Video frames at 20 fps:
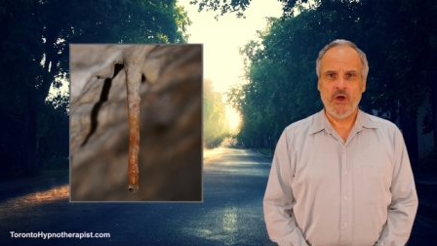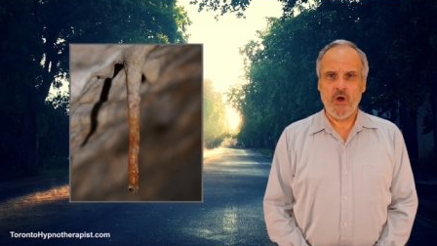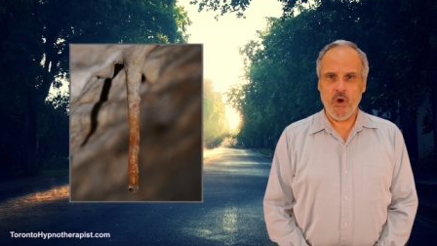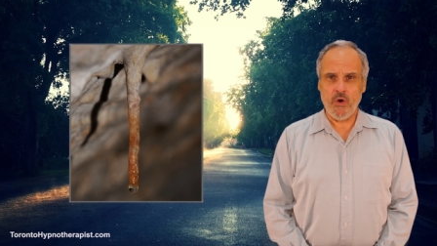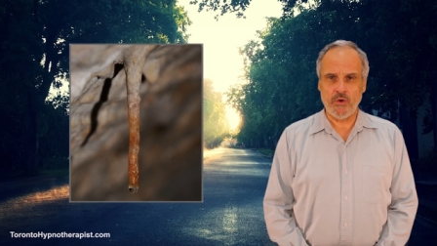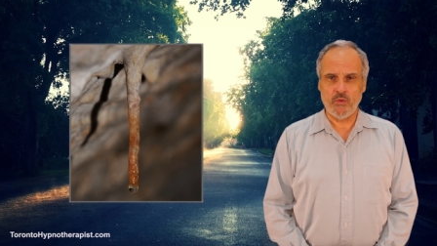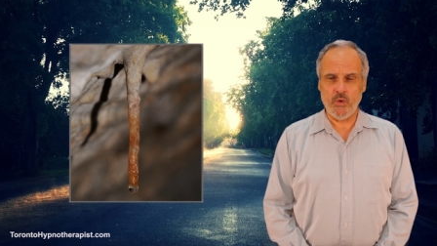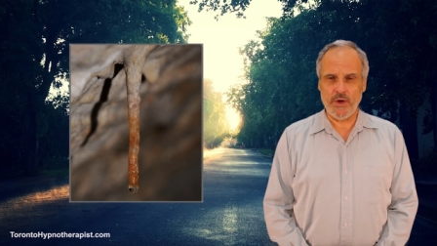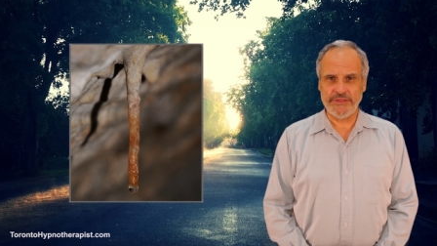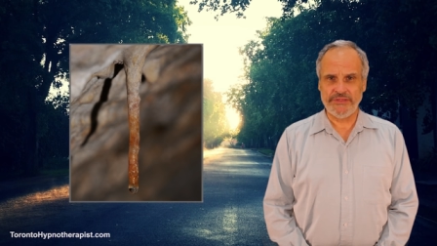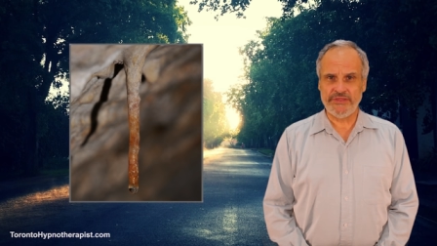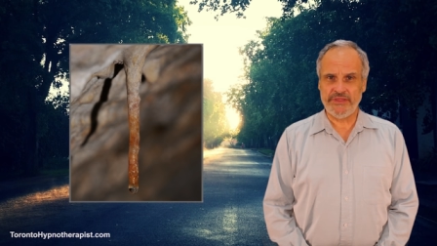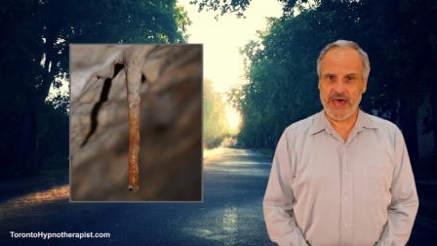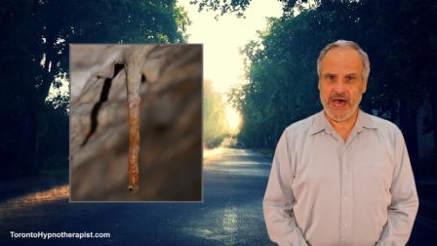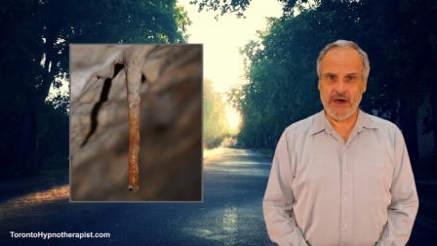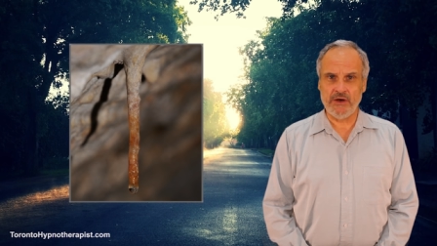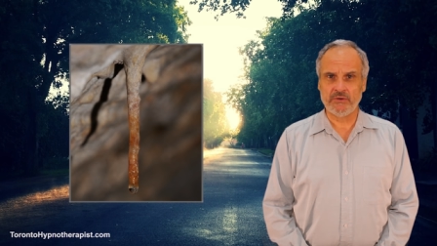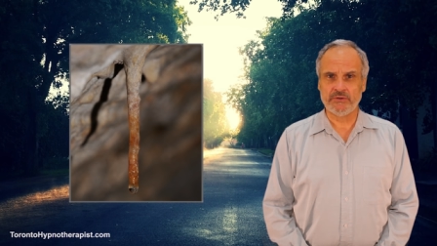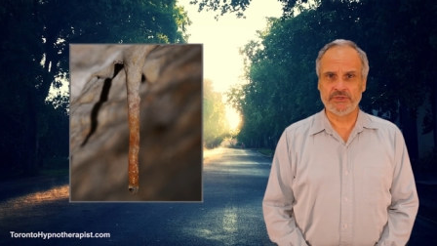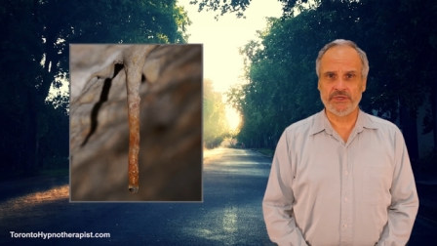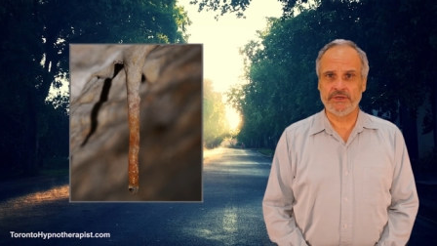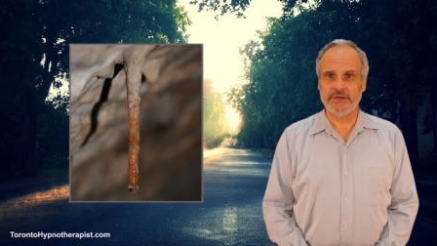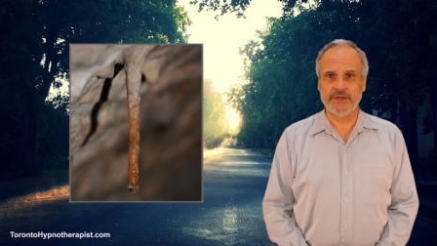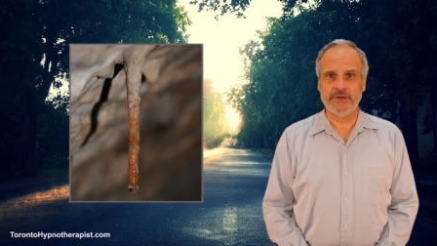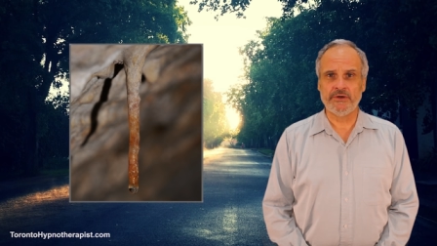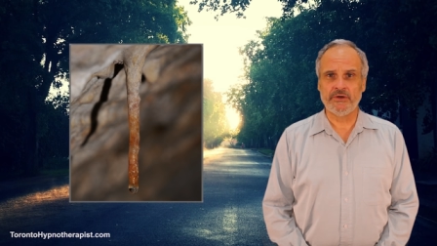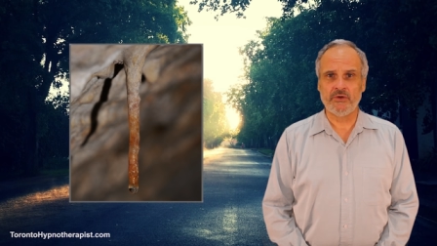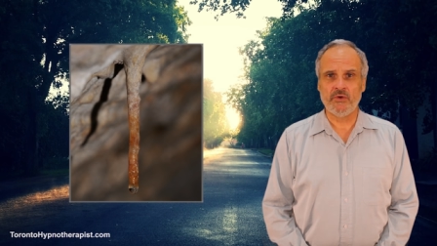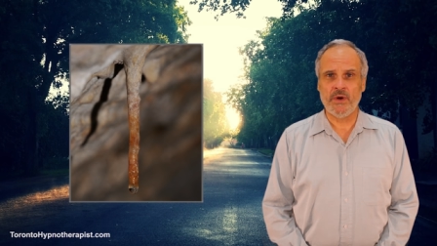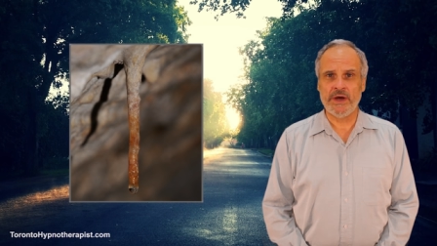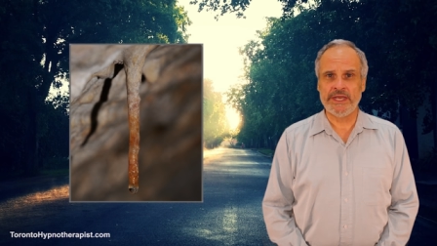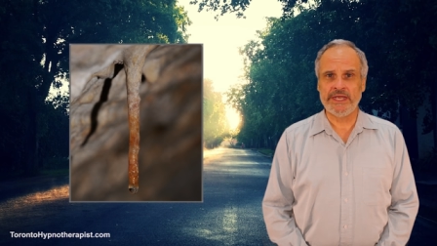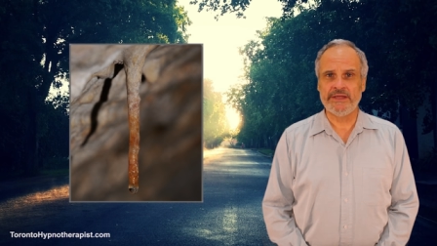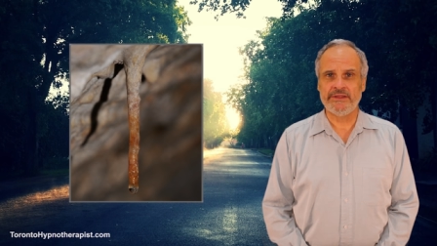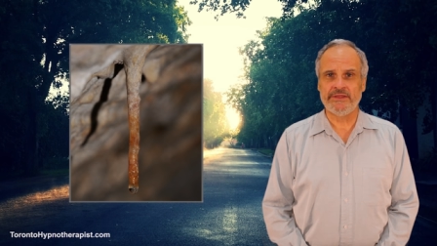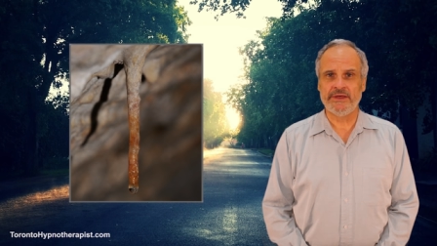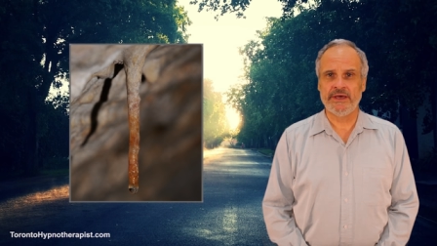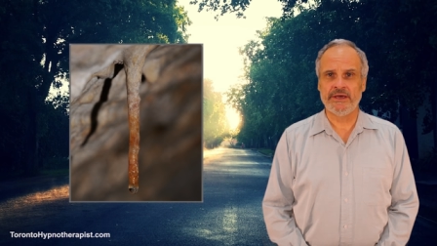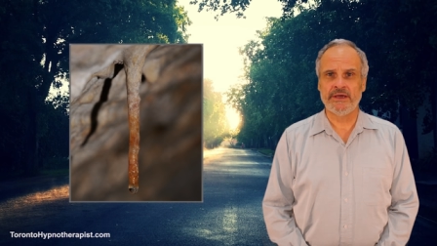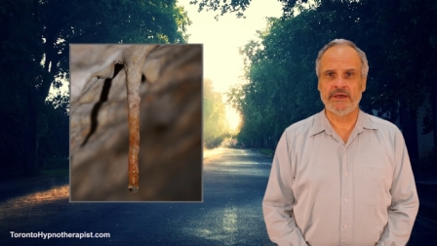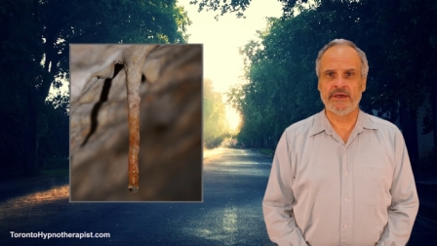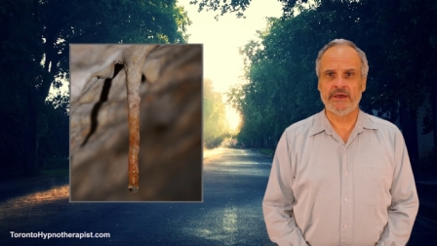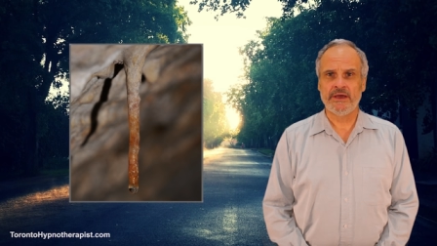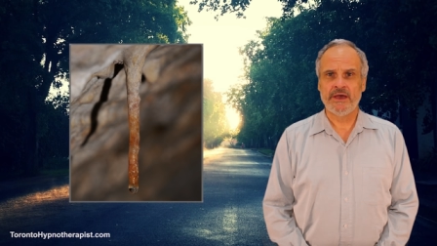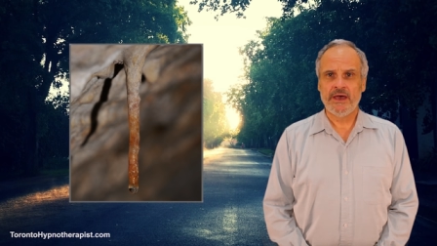or one thousand didn't do anything.